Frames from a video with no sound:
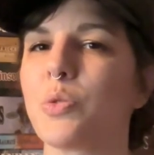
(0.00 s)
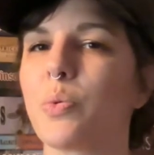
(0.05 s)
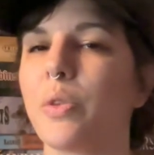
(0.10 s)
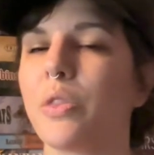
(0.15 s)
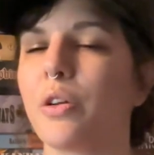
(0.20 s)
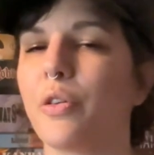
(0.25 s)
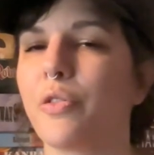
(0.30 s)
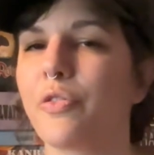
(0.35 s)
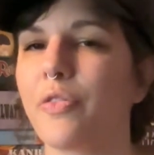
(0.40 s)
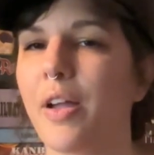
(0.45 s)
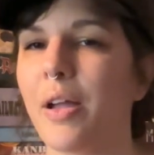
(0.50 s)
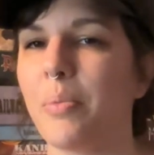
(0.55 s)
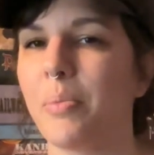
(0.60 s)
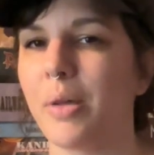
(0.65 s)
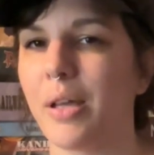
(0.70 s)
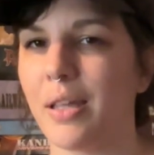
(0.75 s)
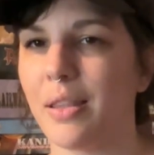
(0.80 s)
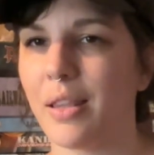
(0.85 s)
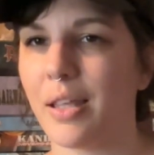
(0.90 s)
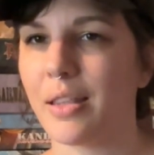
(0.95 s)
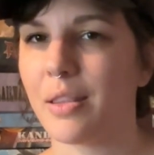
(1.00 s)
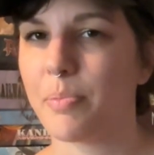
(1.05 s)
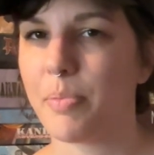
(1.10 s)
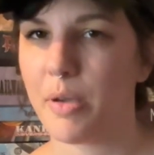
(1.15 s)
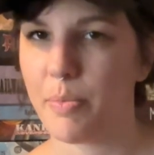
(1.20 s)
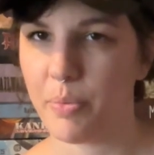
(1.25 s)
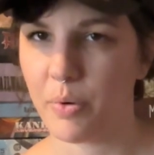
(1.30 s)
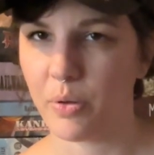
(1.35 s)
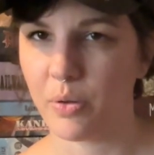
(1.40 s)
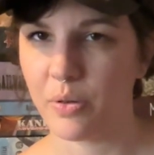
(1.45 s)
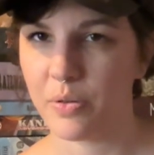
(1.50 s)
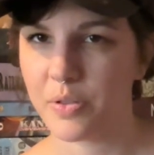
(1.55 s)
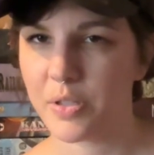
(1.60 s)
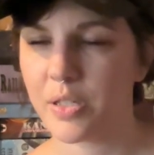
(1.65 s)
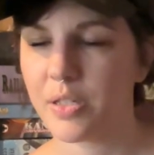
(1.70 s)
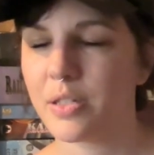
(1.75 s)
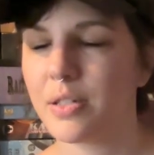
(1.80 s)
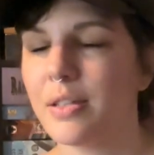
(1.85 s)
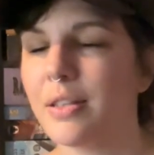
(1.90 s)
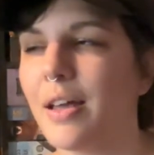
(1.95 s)
with their family and like the people
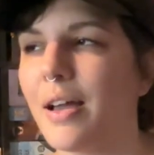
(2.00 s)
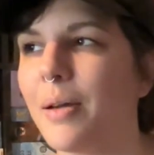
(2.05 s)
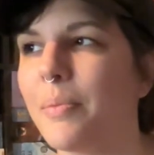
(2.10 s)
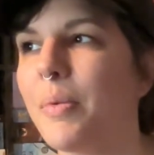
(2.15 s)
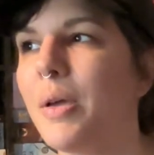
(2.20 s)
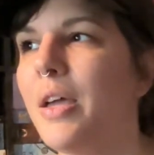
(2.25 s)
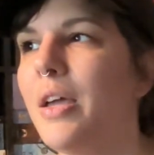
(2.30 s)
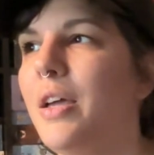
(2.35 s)
closest to them.